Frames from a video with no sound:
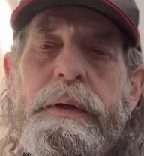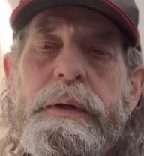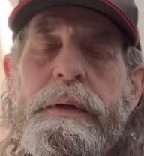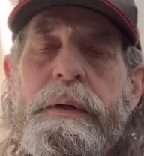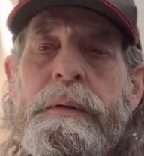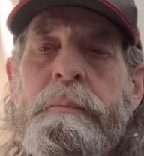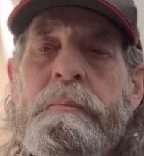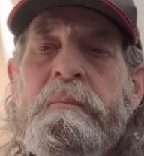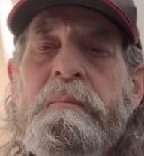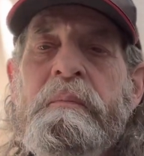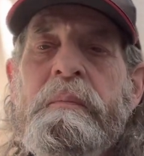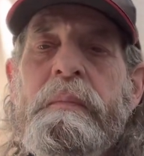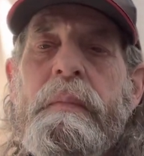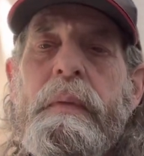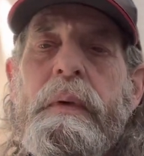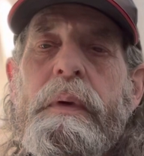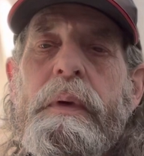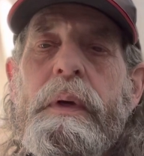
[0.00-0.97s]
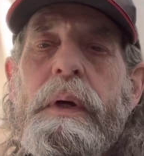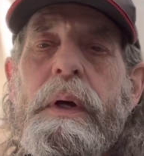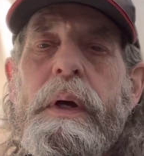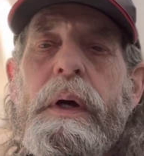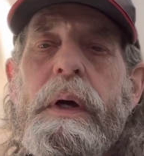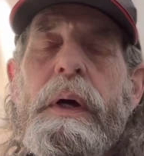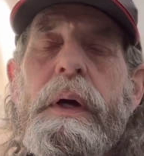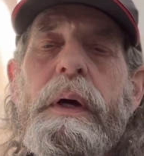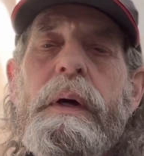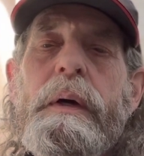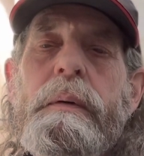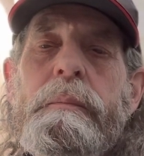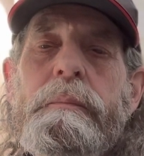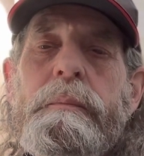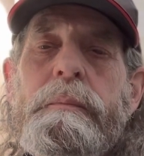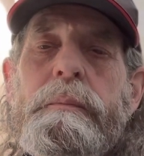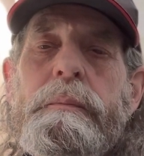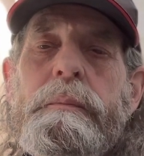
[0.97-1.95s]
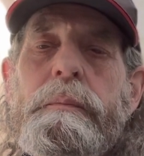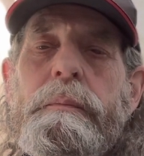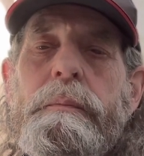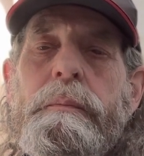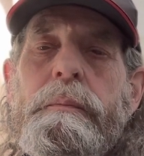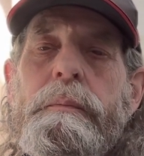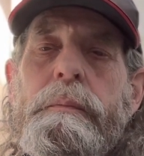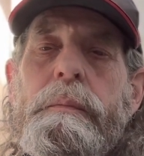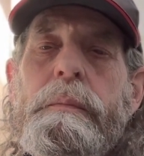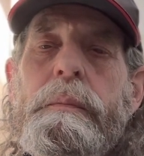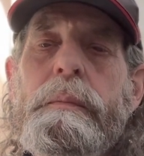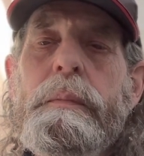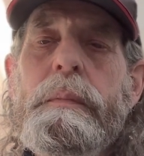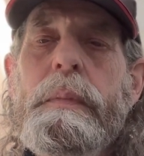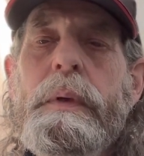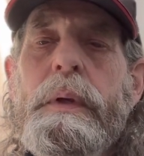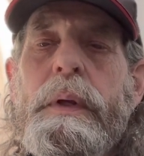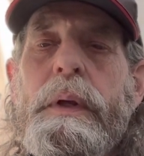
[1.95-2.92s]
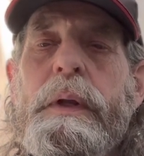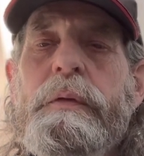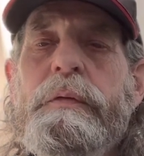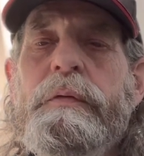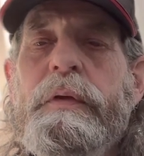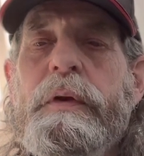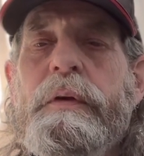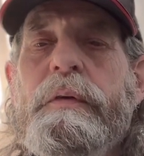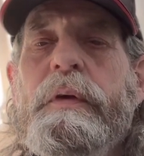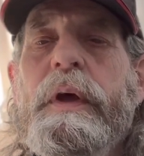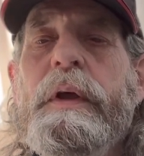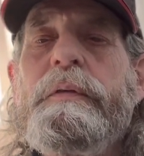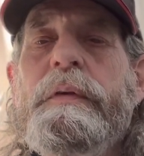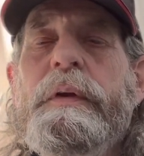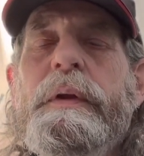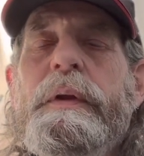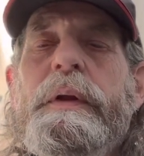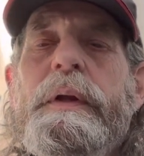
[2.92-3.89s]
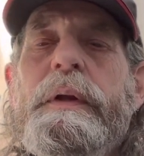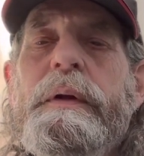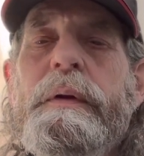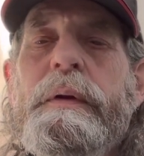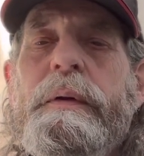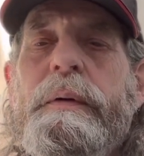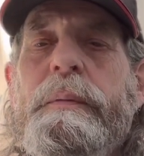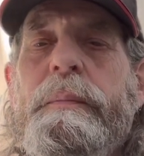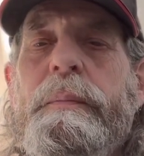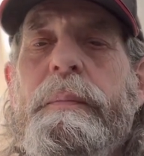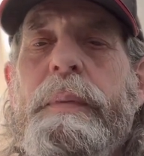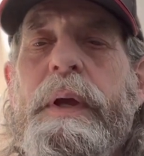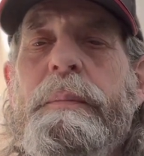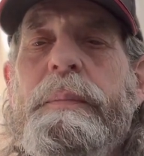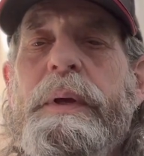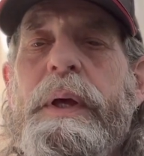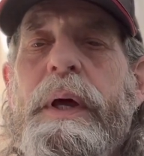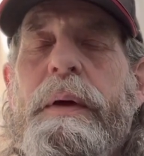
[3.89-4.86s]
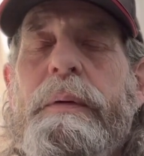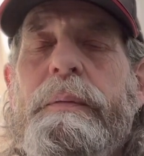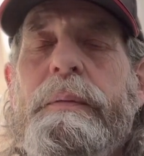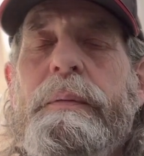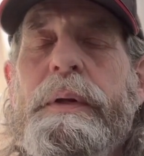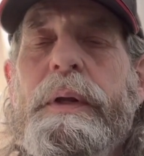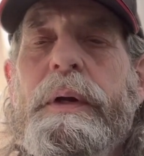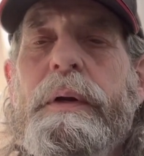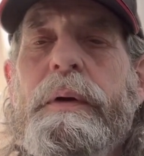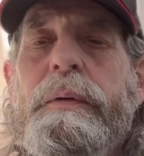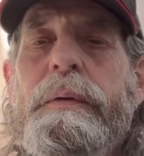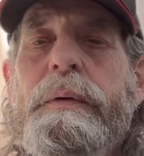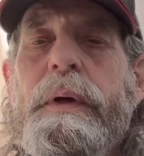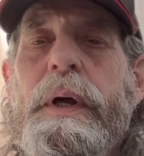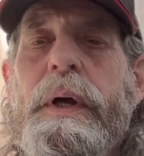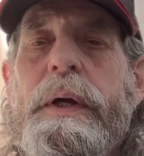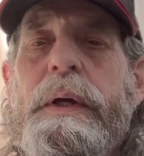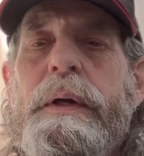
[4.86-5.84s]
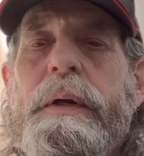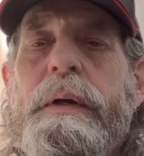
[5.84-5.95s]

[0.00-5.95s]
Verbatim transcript: and um, he suggested that maybe I, you know, I could